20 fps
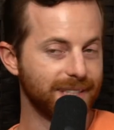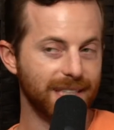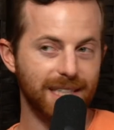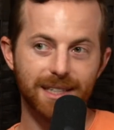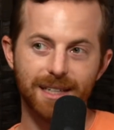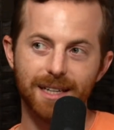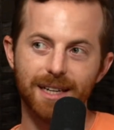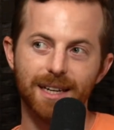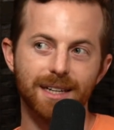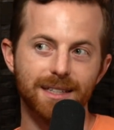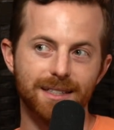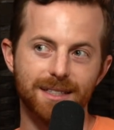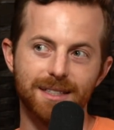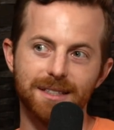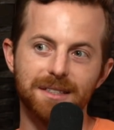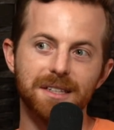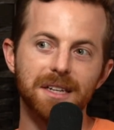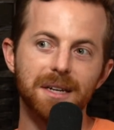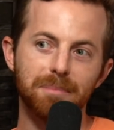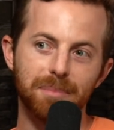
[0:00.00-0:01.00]
See,
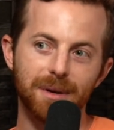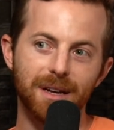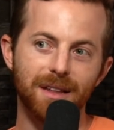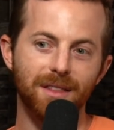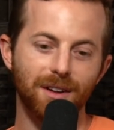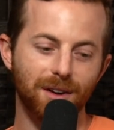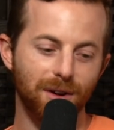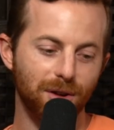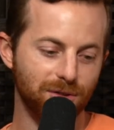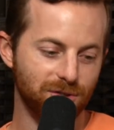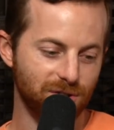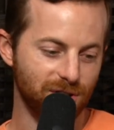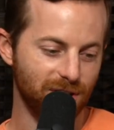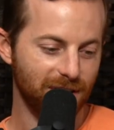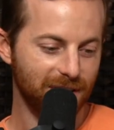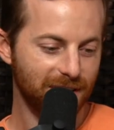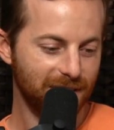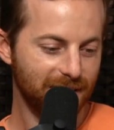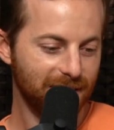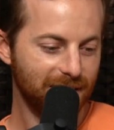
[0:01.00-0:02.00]
it's deep in the
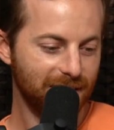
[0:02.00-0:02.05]
culture.